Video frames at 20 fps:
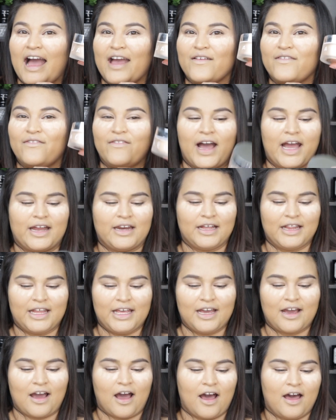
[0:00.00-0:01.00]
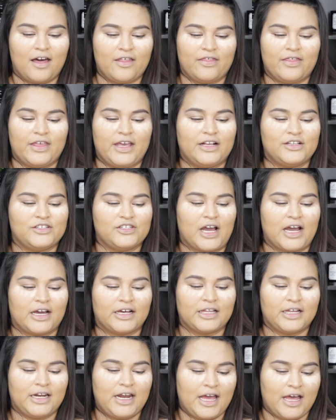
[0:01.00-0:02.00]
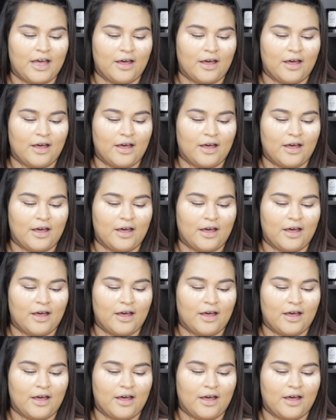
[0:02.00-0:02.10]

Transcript: I finally got the Jaclyn